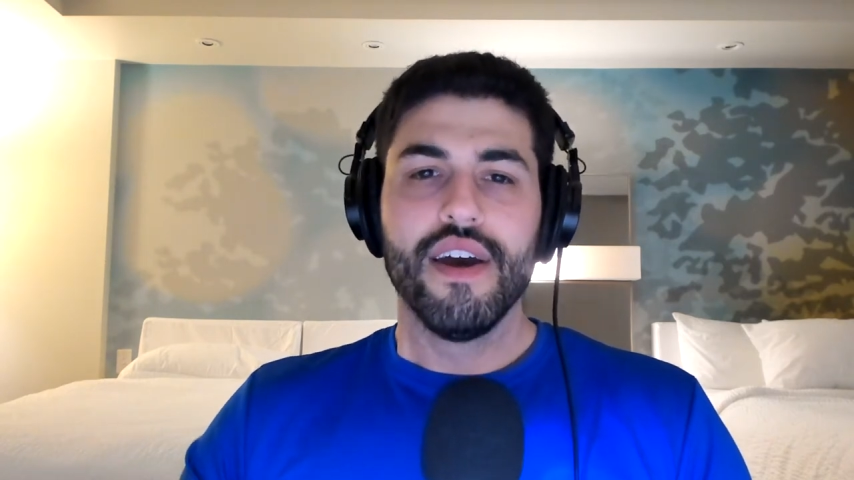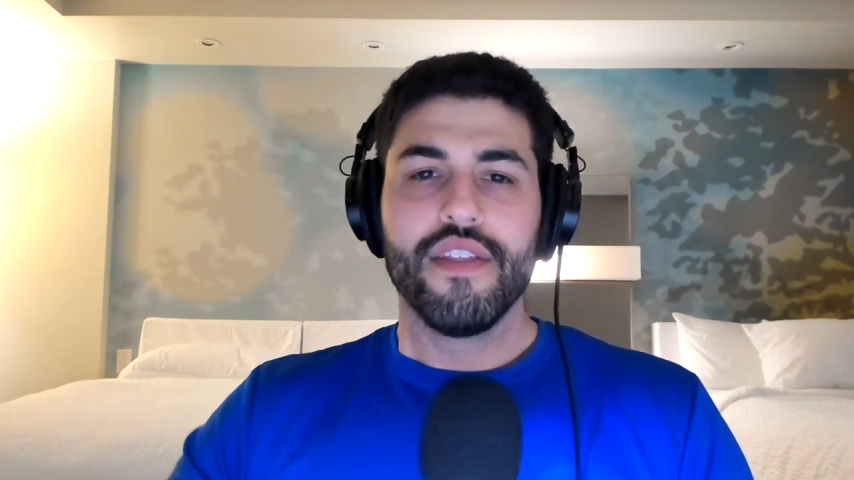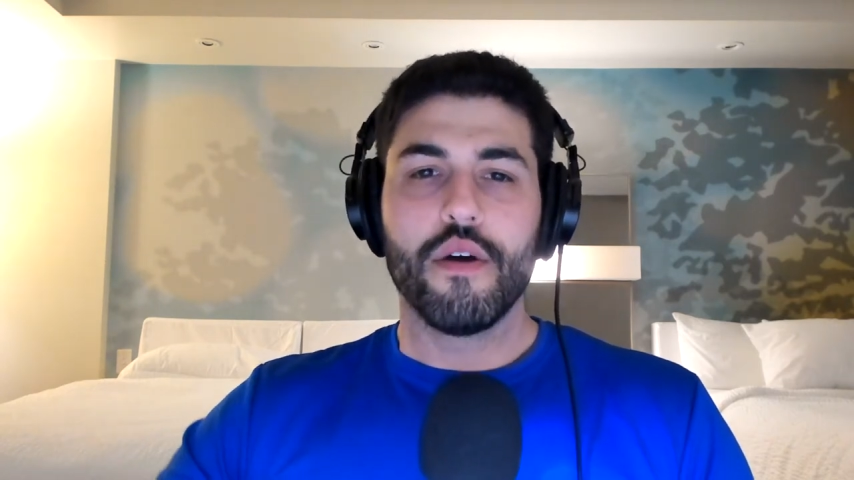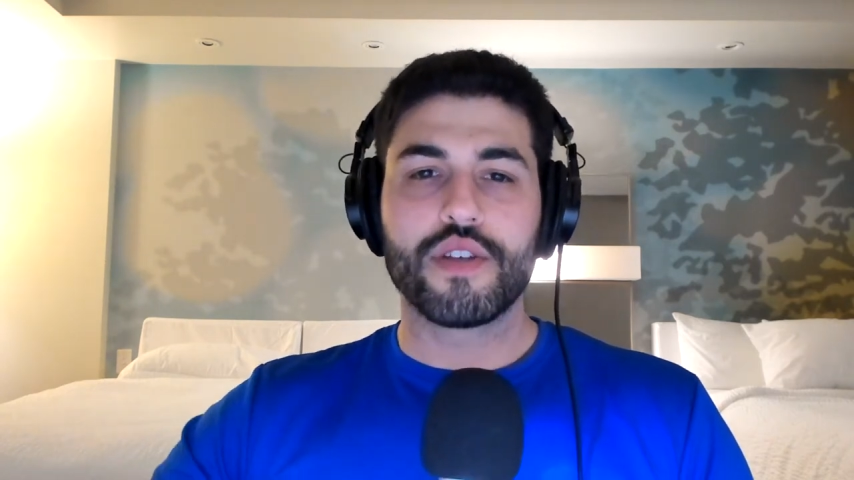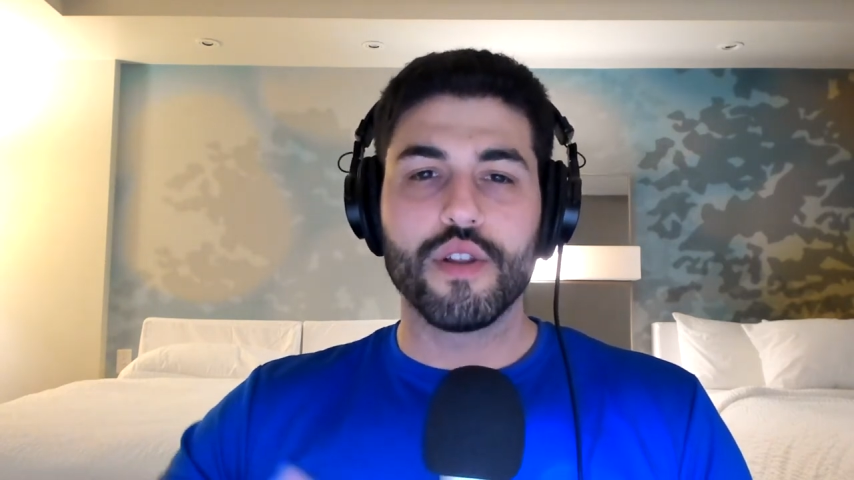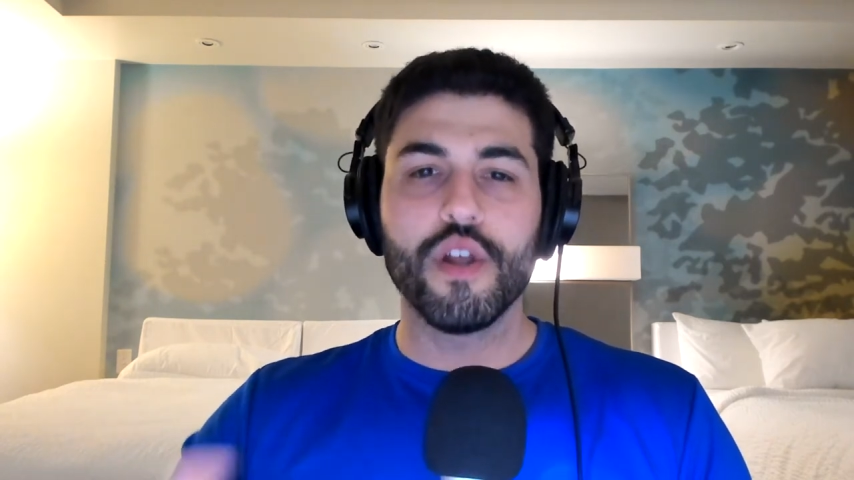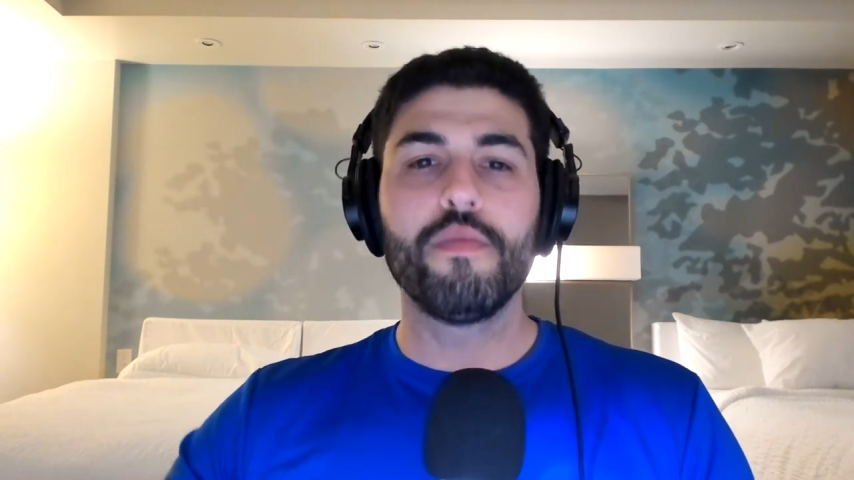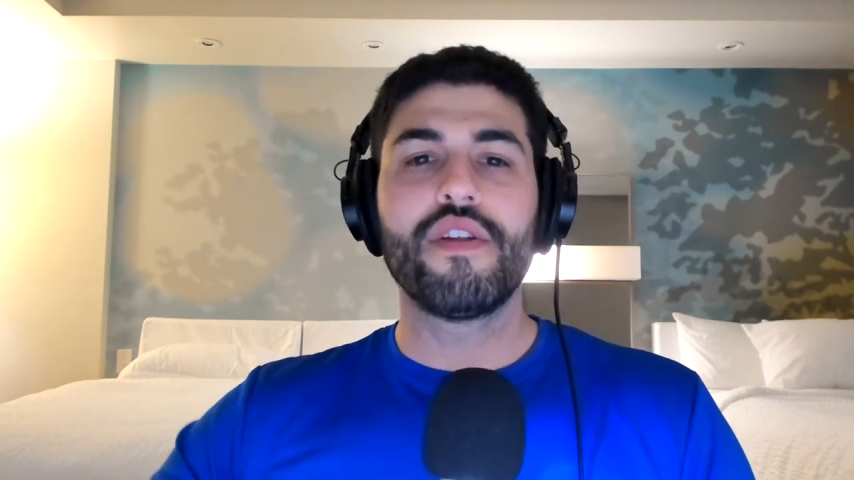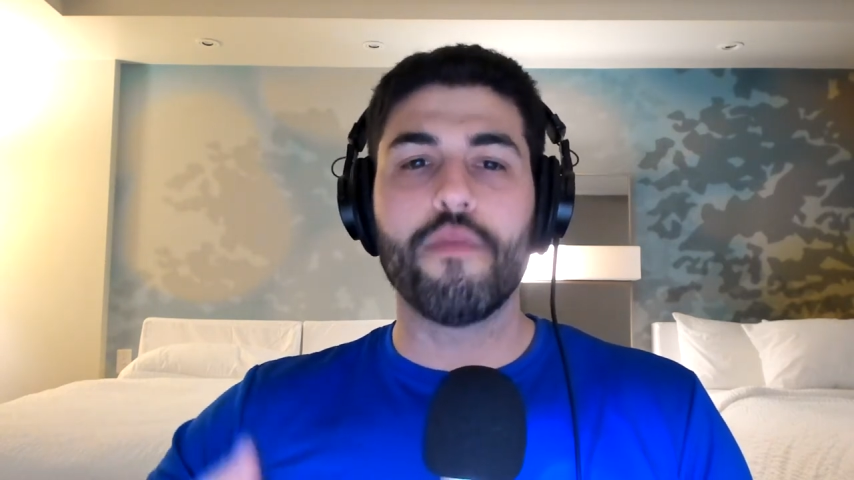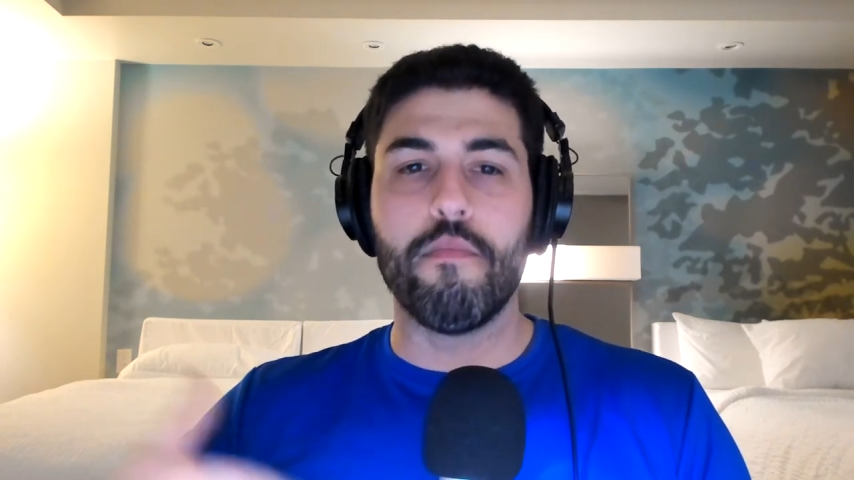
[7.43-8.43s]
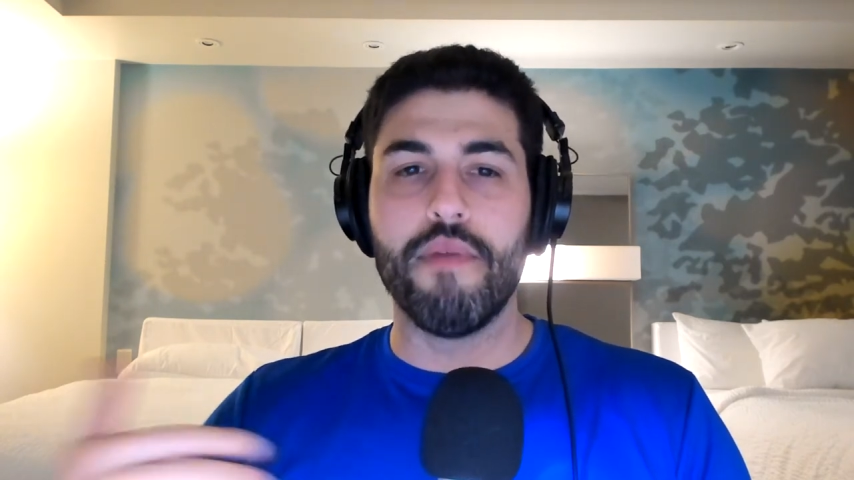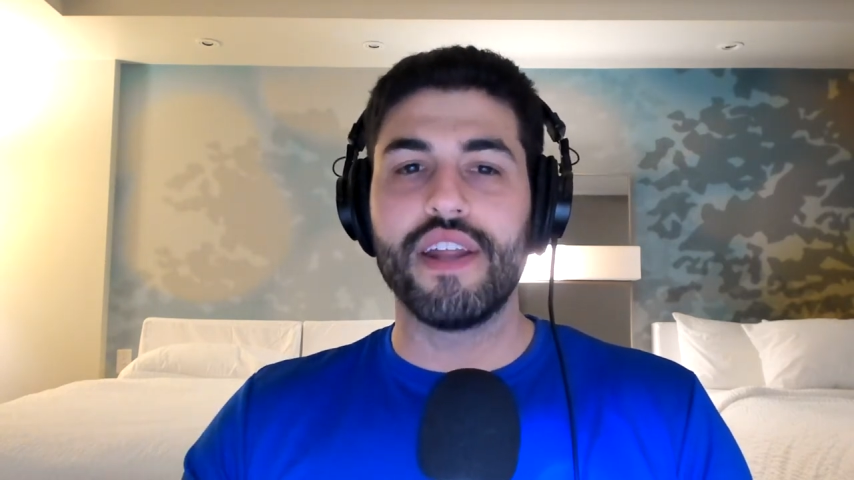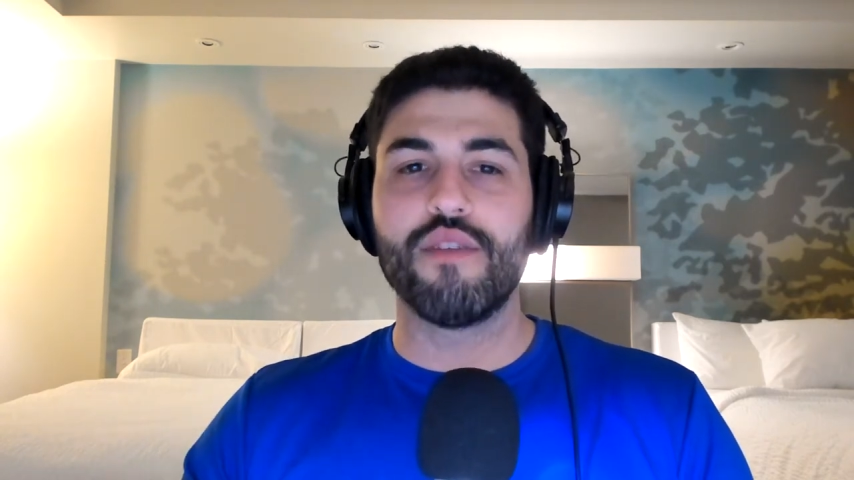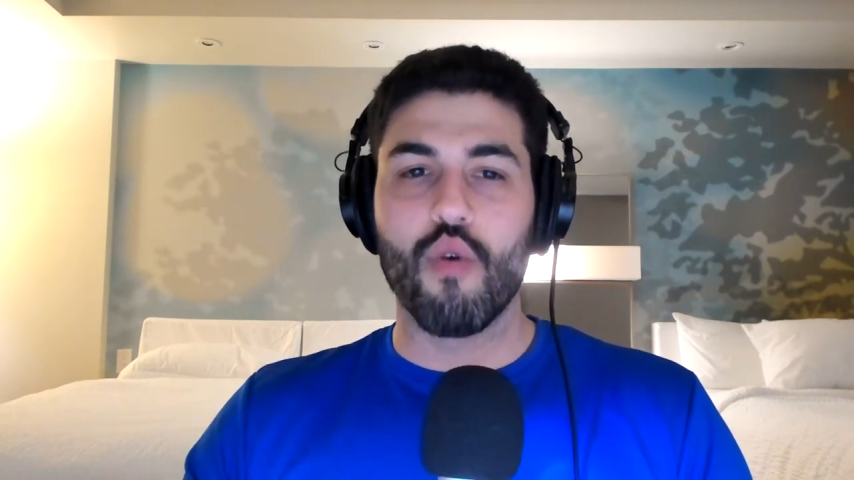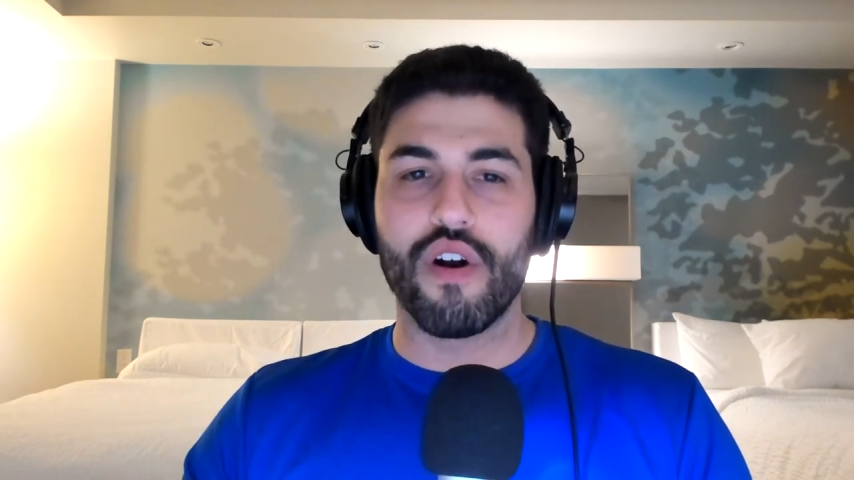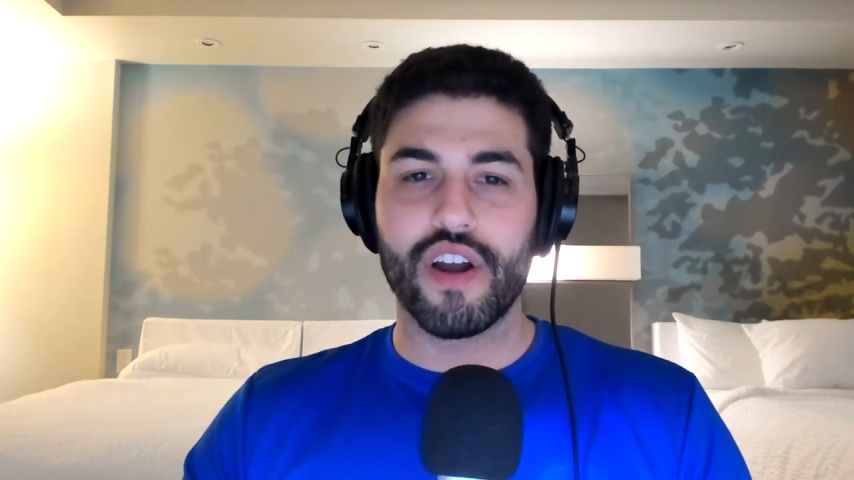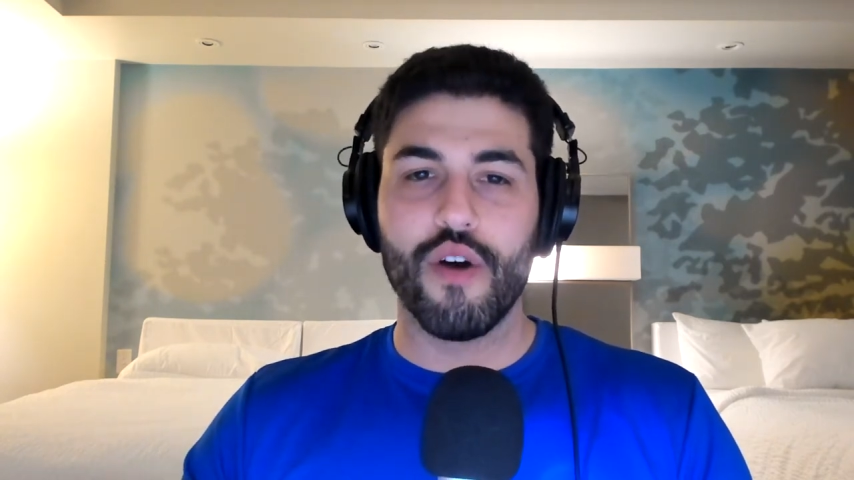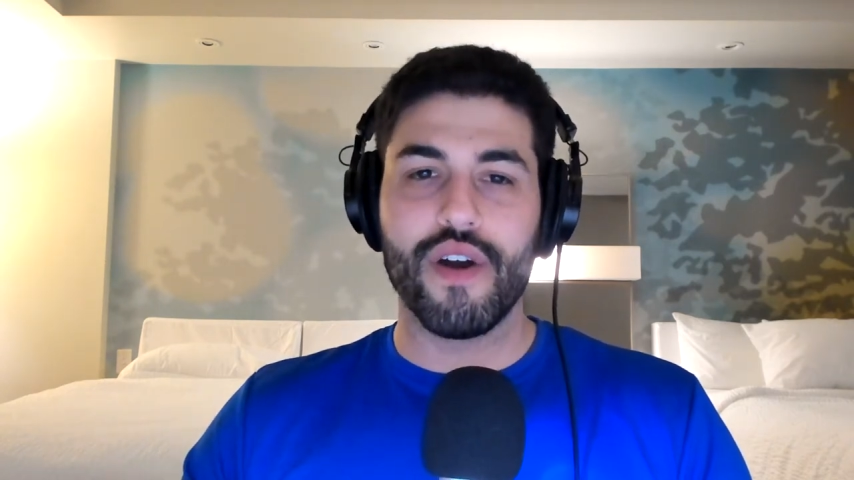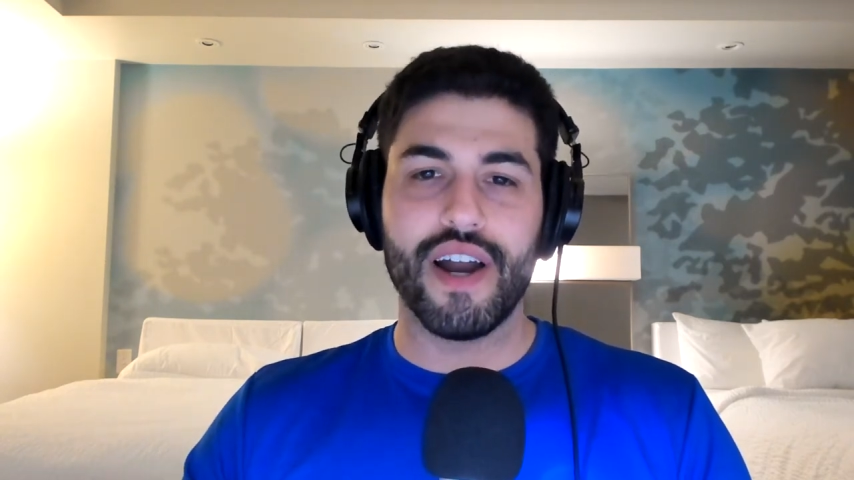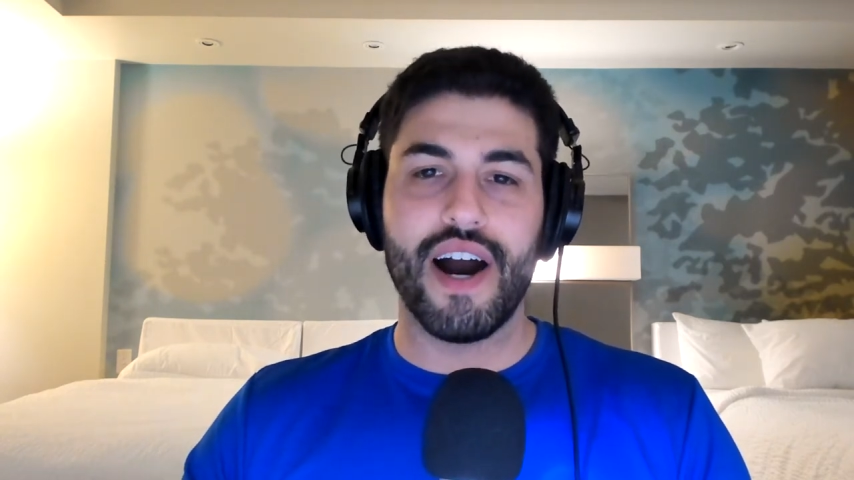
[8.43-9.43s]
There was a little bit of a bidding war
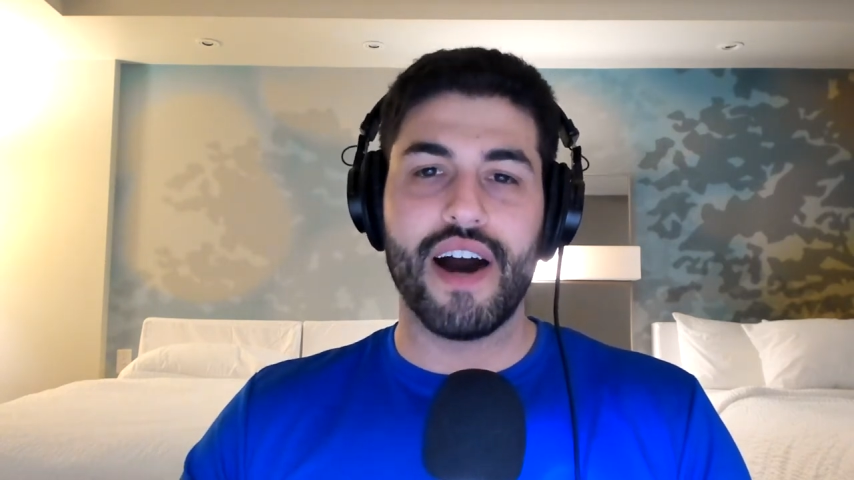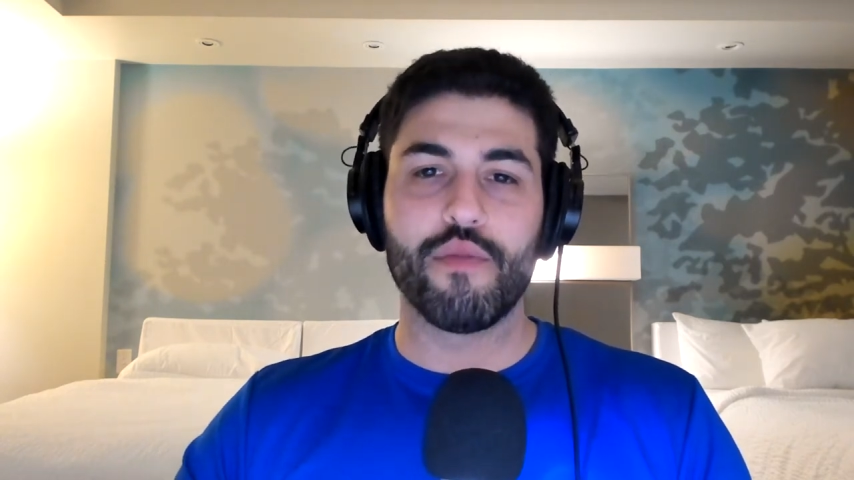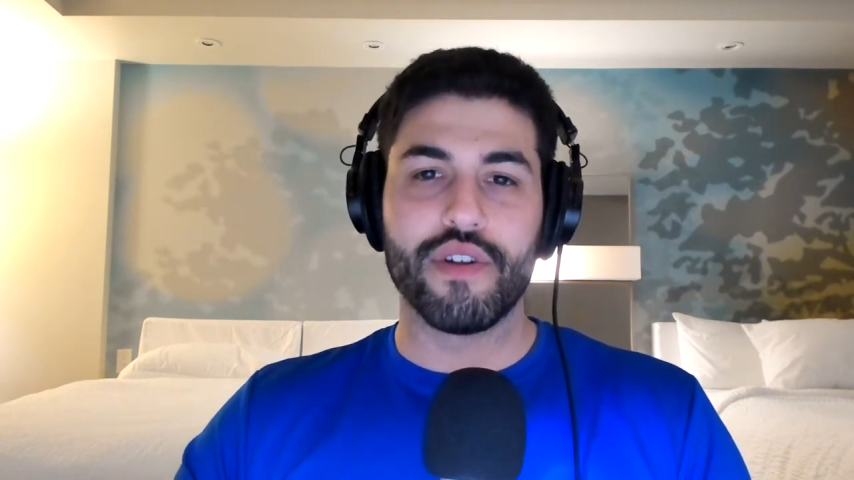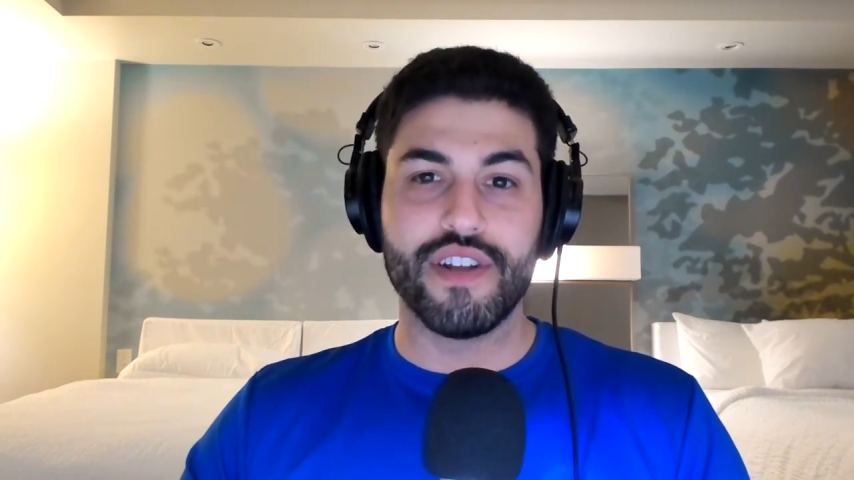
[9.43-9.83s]
going on where